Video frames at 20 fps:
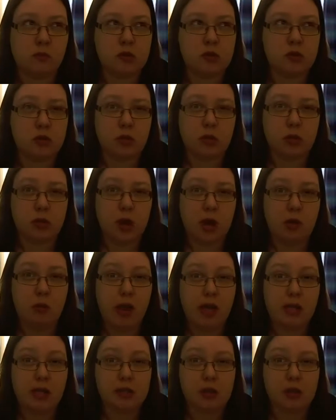or 3
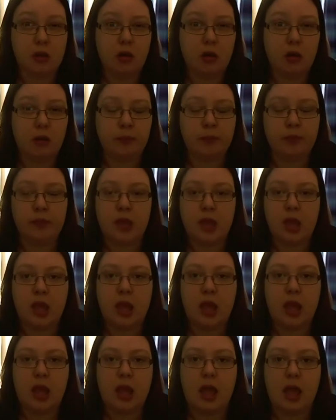weeks ago.
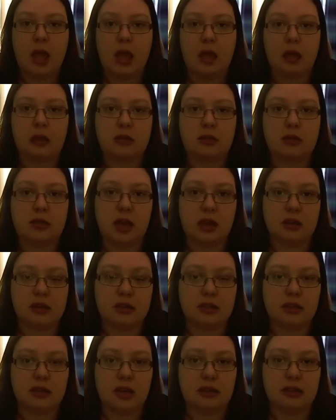And yeah,
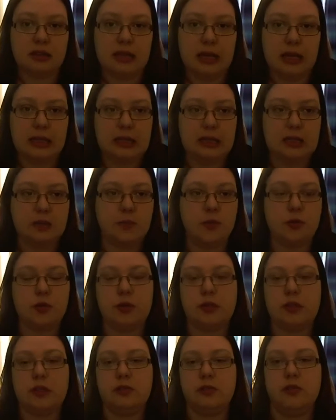decided to get these
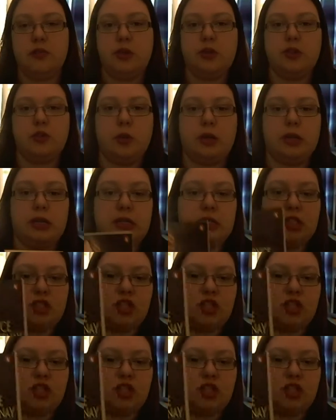books. The first one is